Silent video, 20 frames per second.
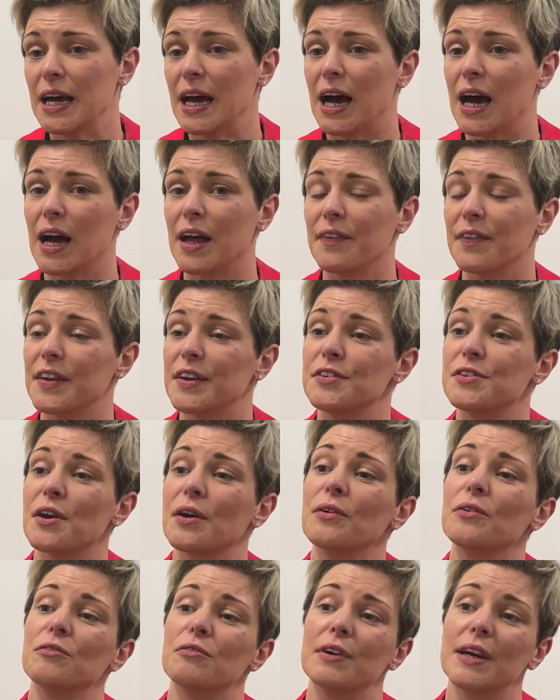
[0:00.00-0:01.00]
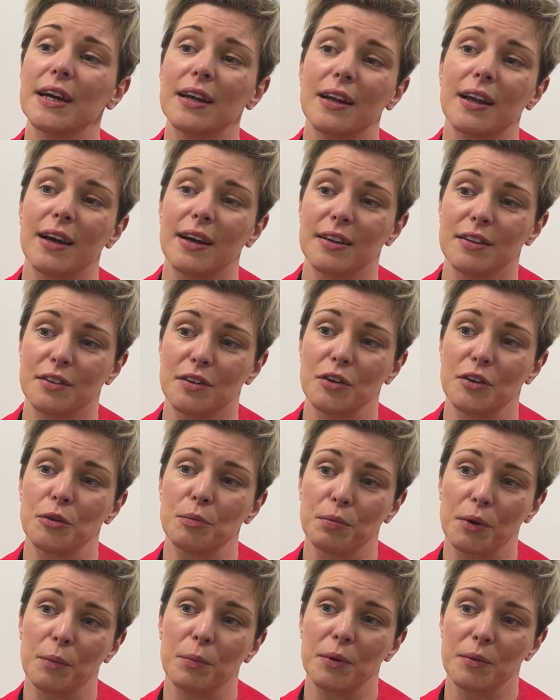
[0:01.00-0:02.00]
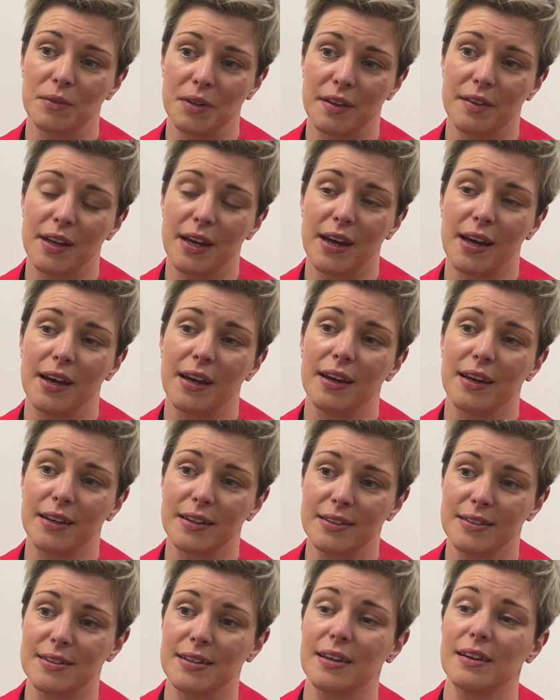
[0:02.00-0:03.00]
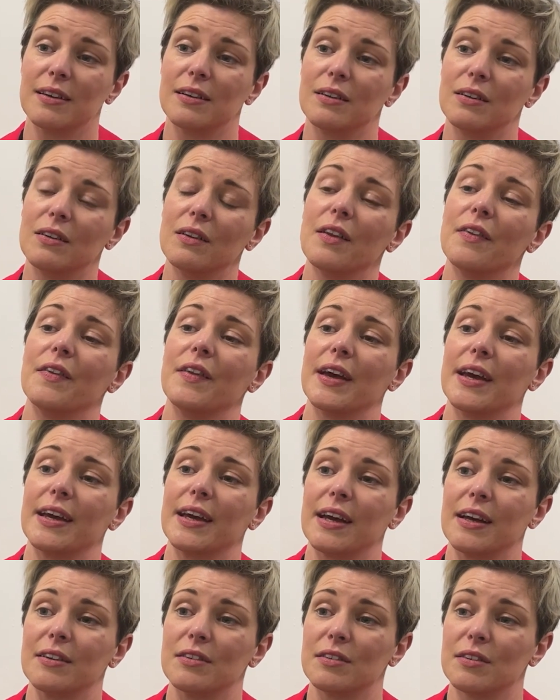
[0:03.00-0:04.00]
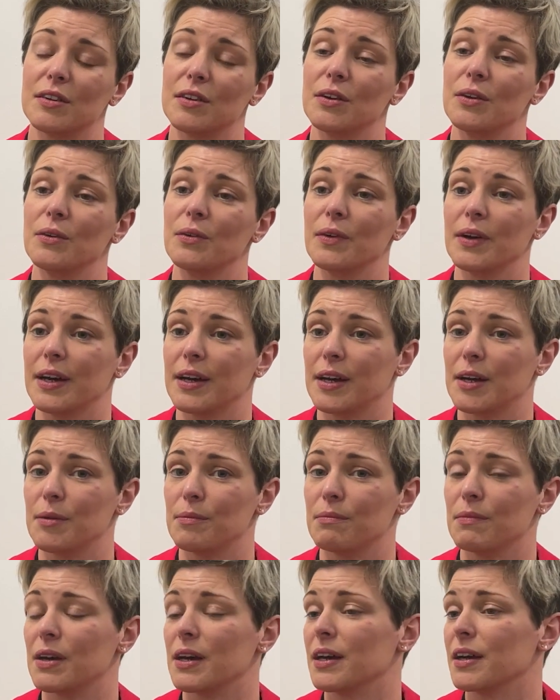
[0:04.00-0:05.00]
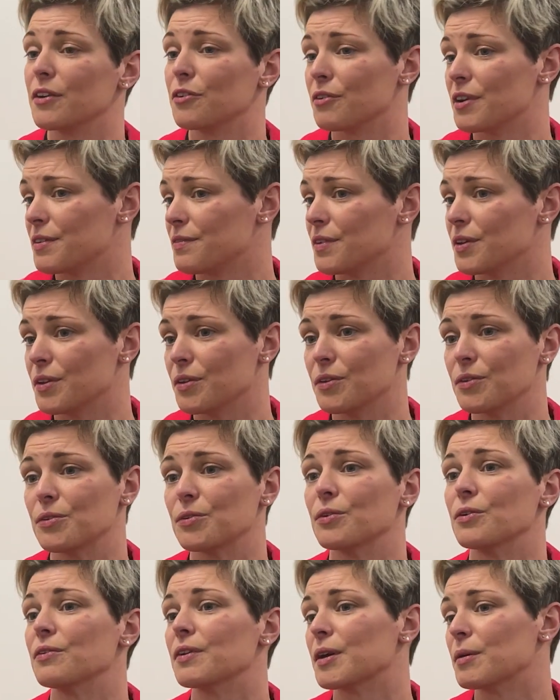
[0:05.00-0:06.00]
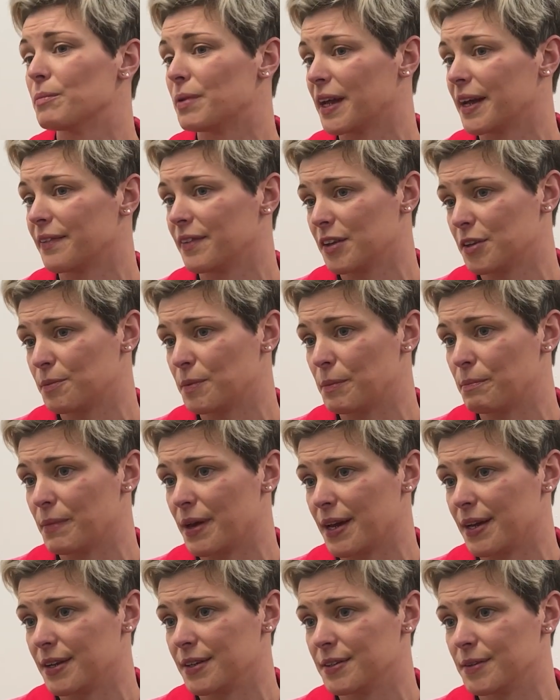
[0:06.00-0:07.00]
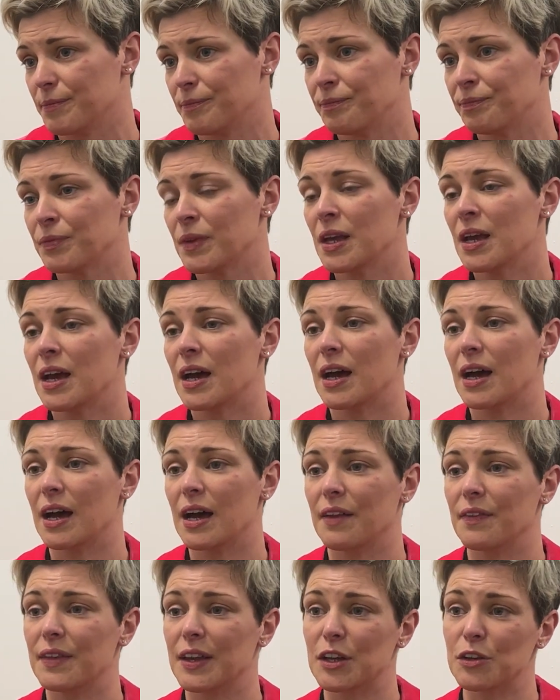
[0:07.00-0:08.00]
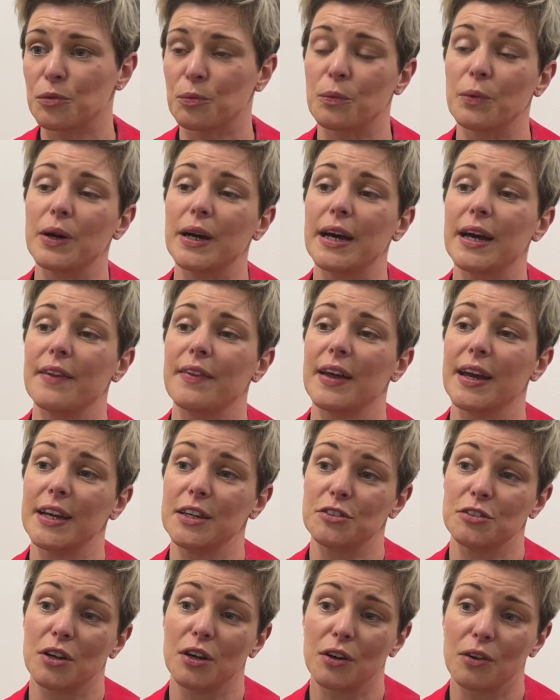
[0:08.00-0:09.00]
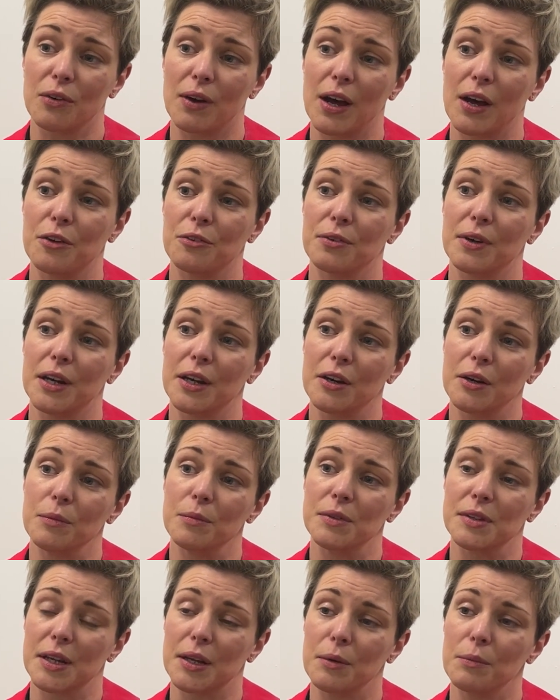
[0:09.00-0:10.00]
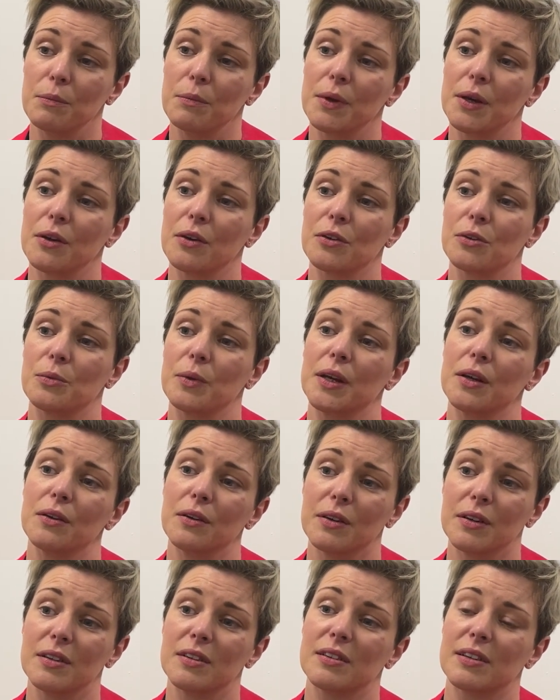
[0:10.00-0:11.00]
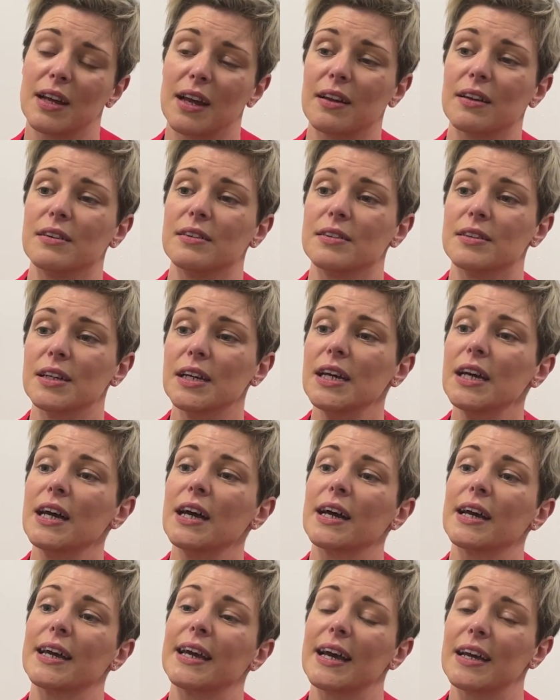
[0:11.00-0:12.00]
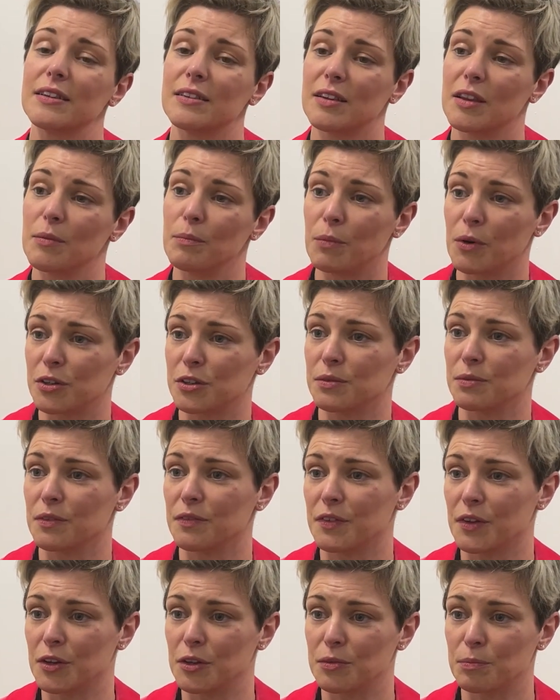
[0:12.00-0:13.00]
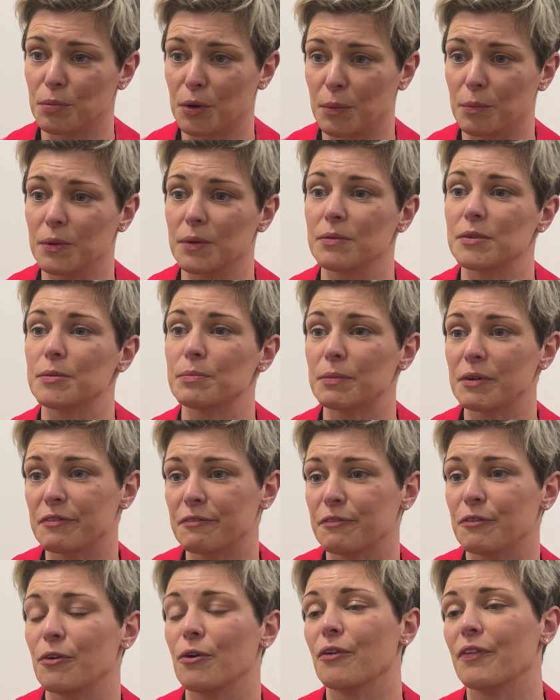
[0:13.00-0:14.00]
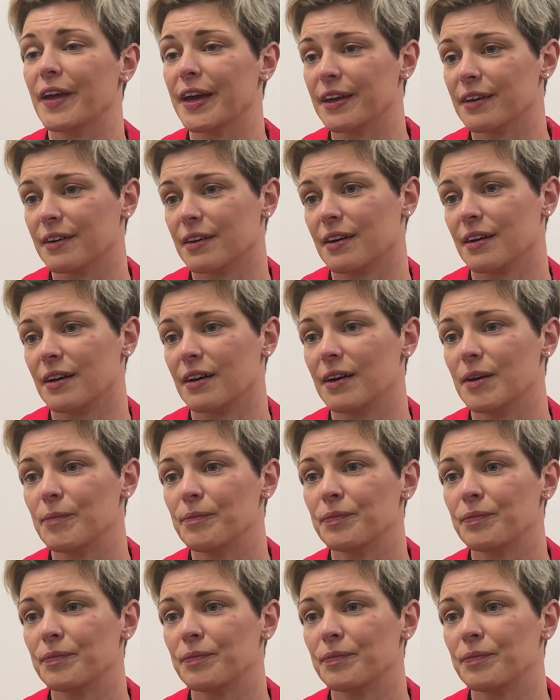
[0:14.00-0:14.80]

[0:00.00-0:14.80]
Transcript: and they don't realise those problems are there until they get to a grievance or a complaint that's been made. And that's where the HR Crowd really comes in, because we can understand and get to the bottom of those problems before they occur.